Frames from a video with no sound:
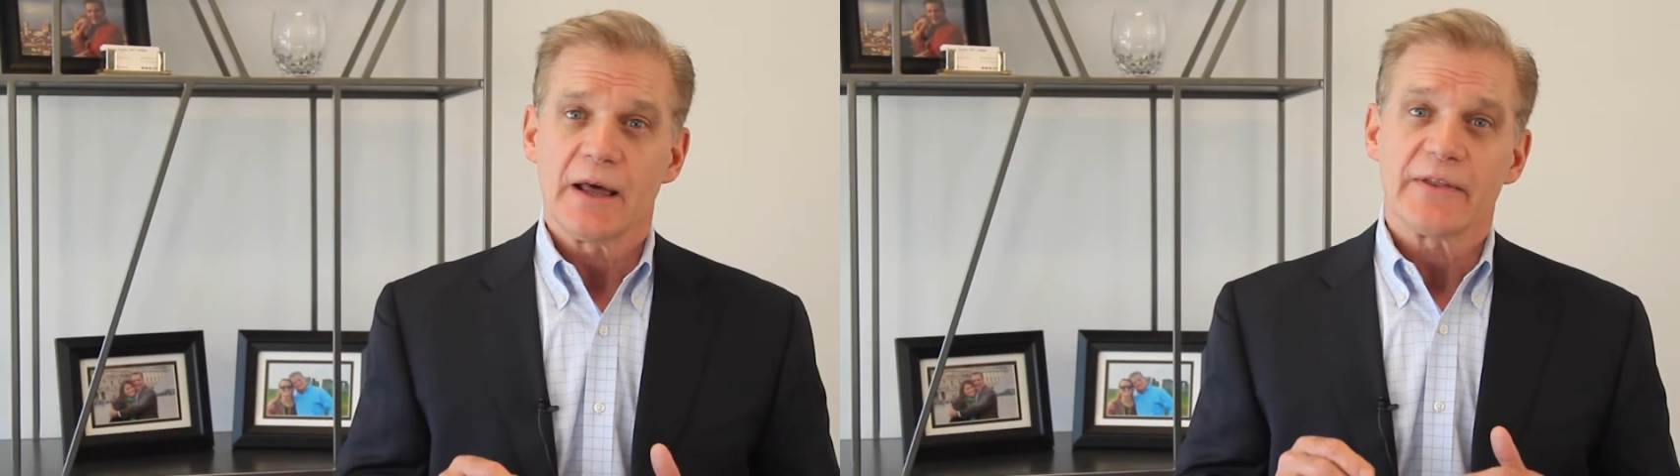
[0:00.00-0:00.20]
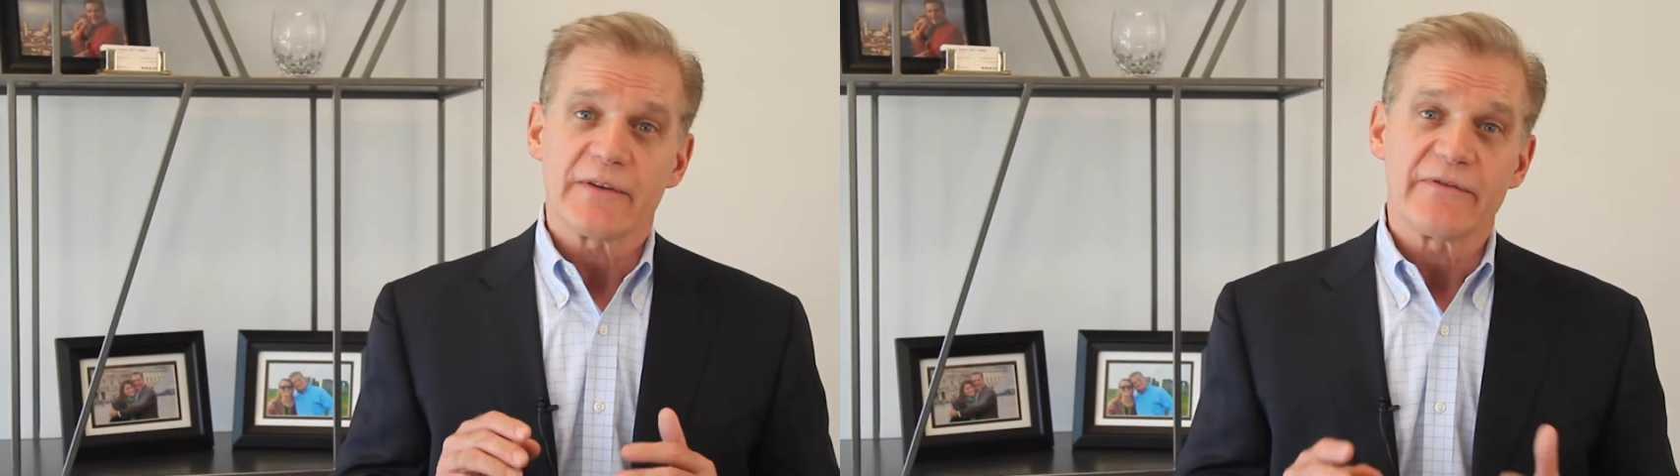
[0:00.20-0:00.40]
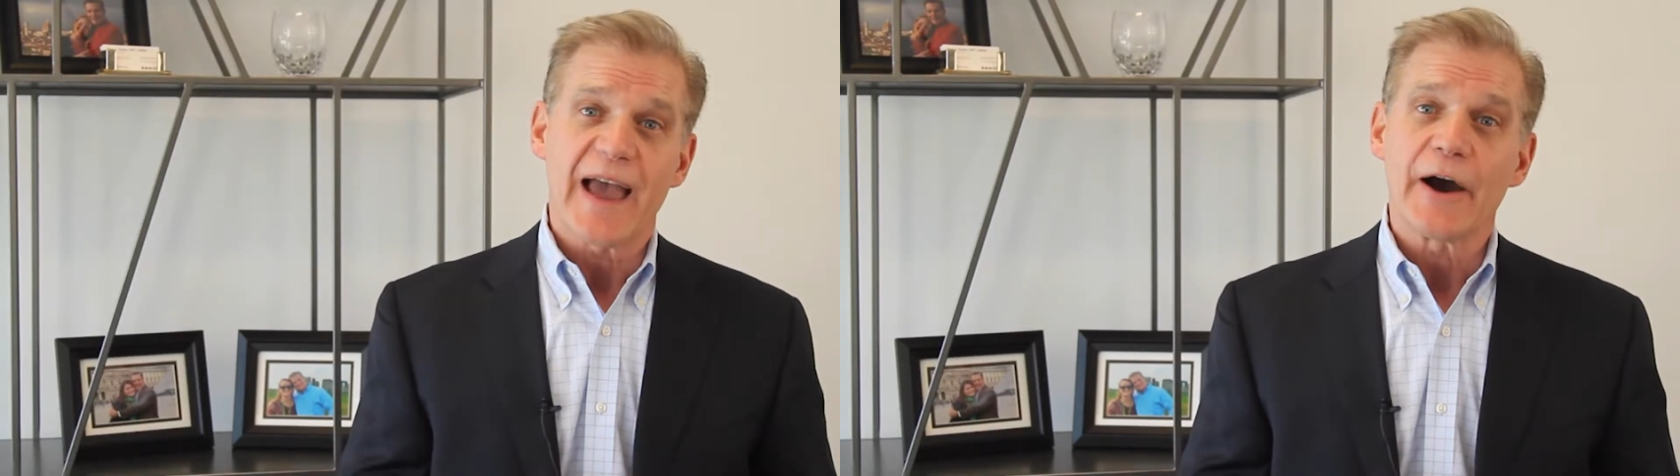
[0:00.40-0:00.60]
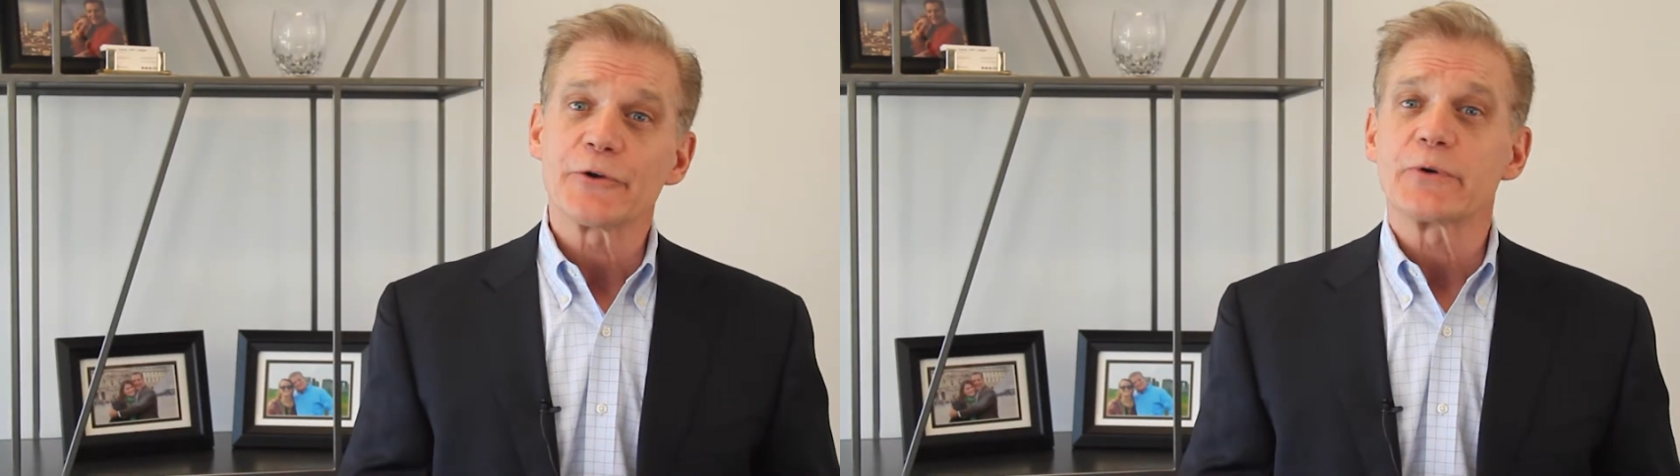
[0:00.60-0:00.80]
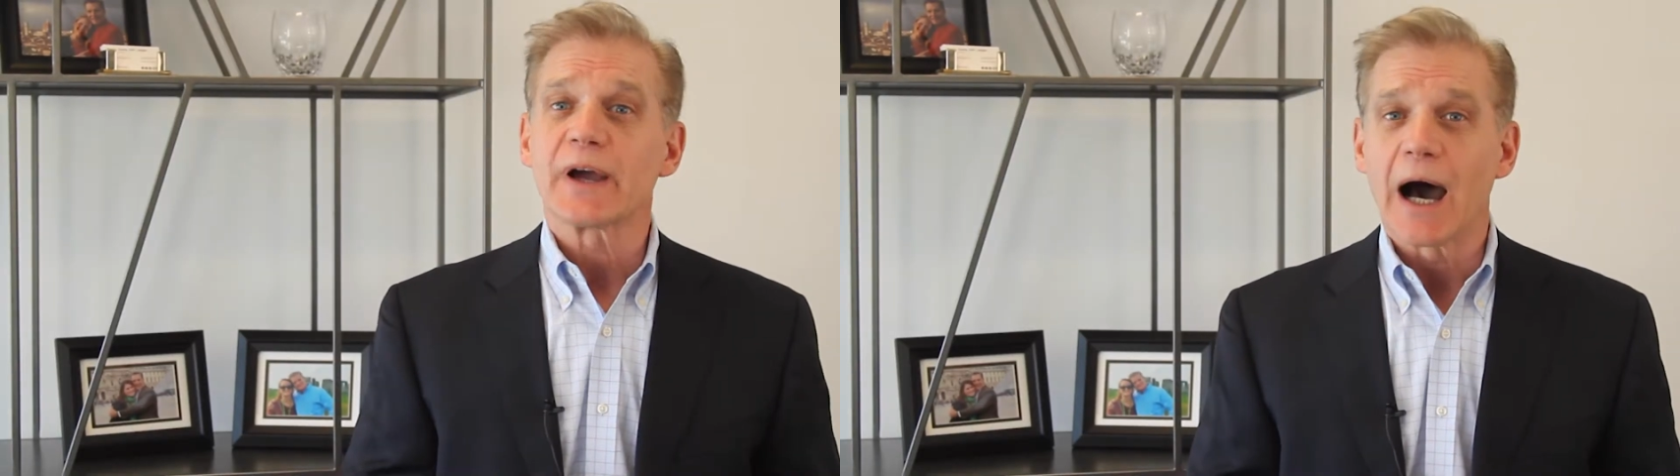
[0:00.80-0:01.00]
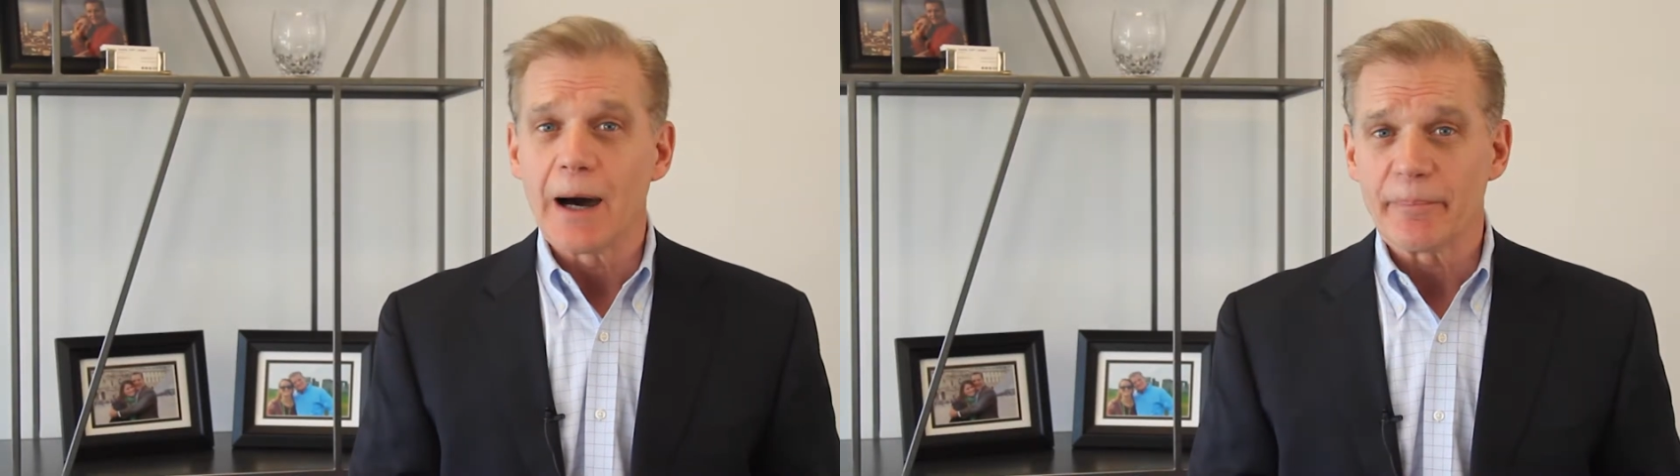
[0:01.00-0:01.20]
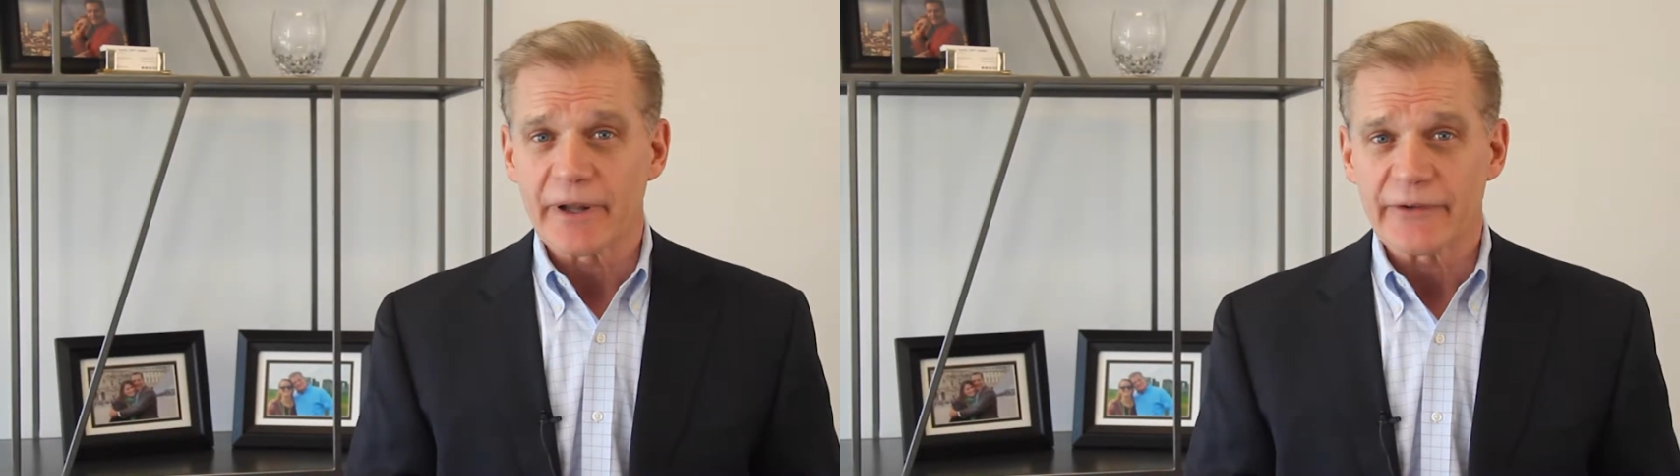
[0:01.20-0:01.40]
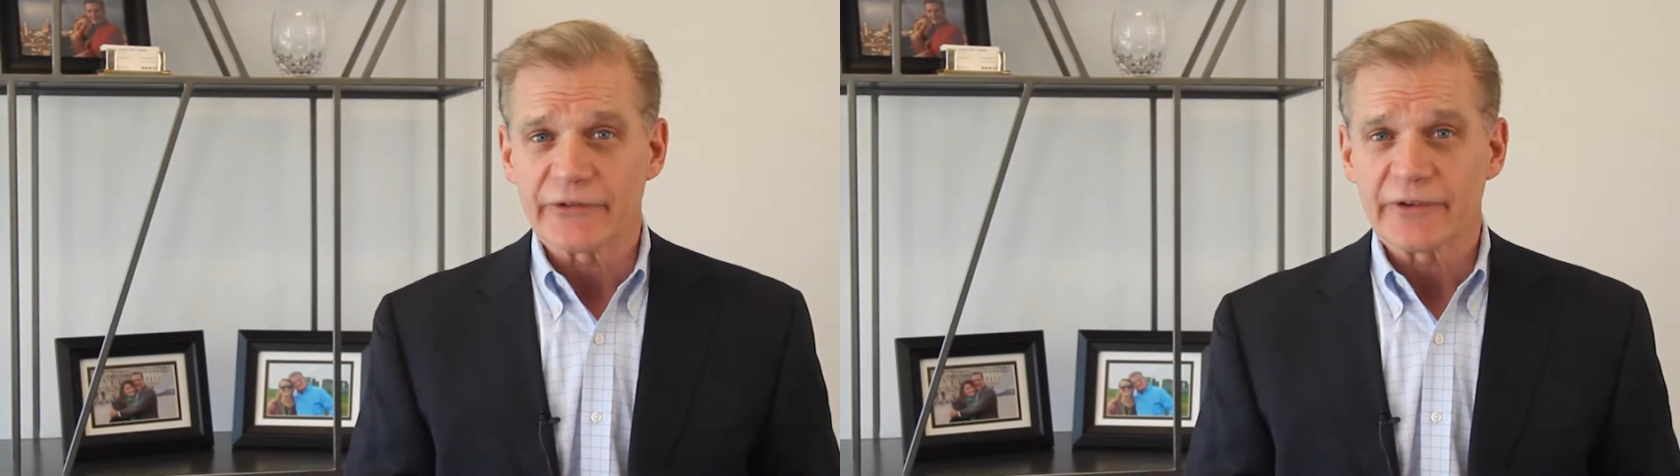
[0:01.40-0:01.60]
They value
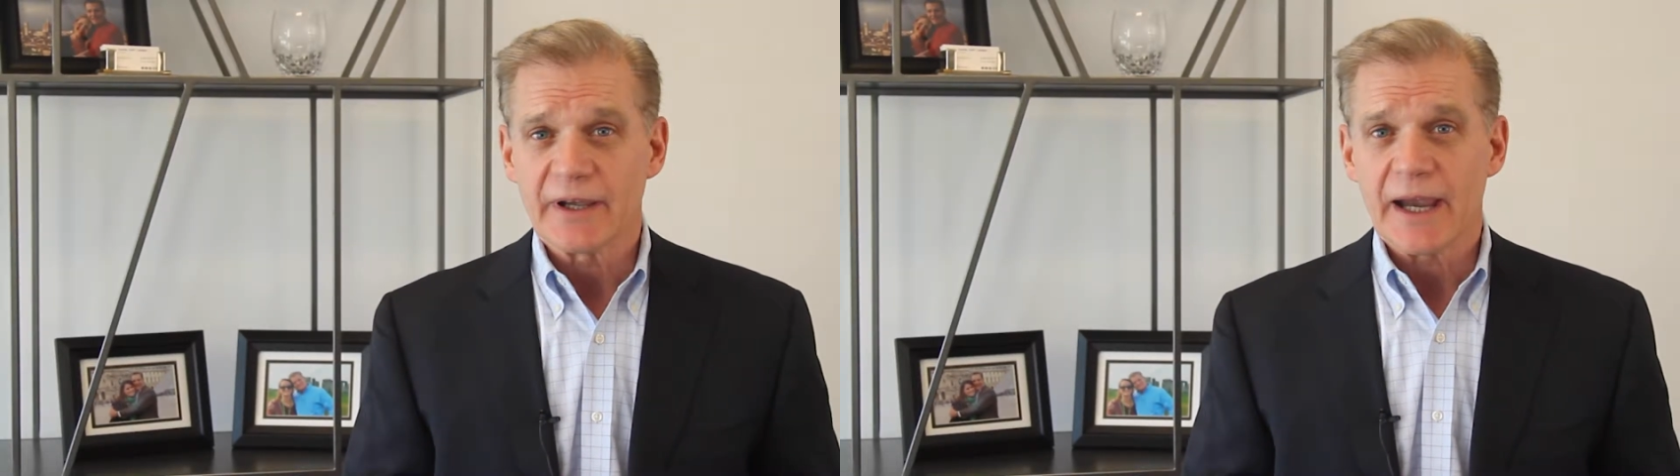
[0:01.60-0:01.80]
competence